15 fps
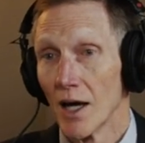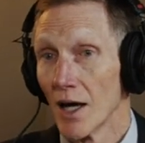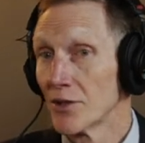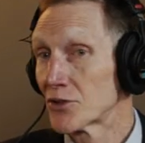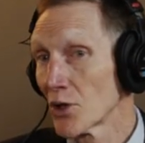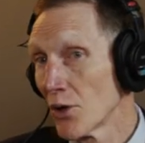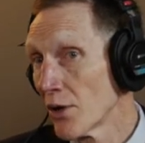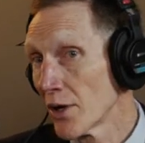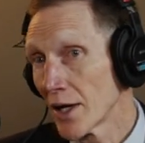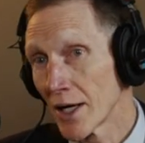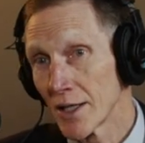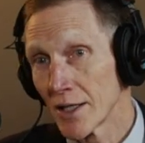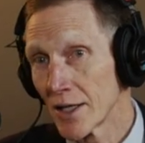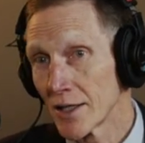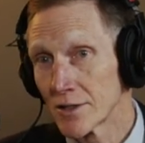And so
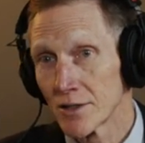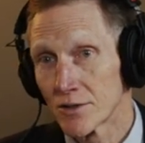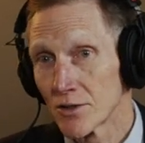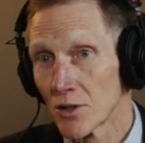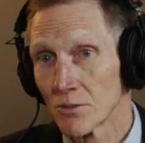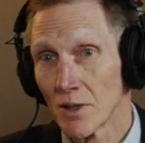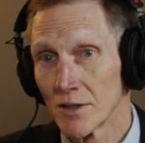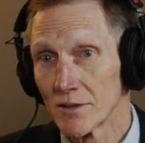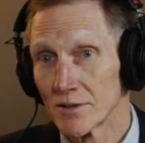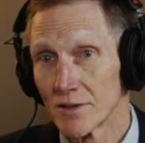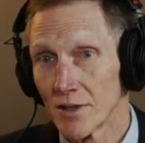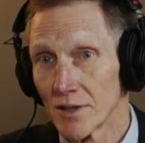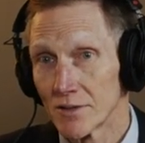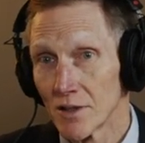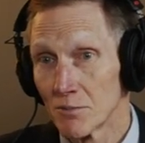I, I just told him, I,
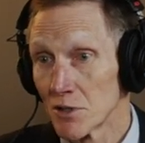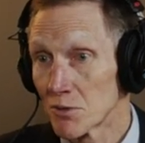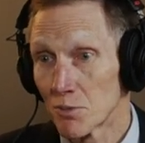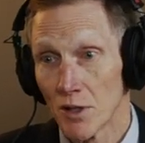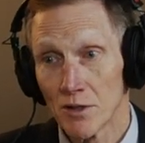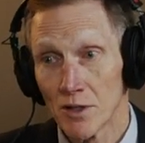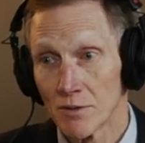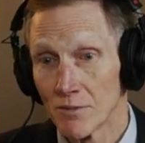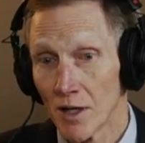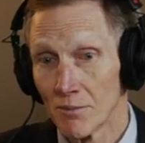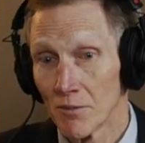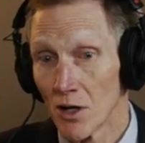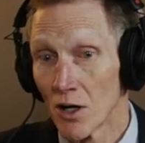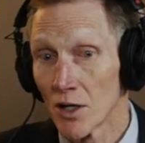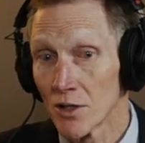I said, Mister President,
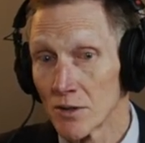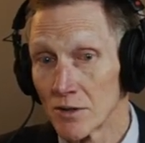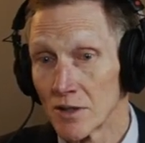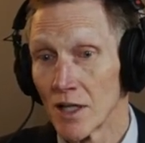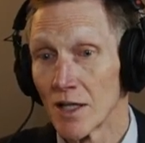I'm honored,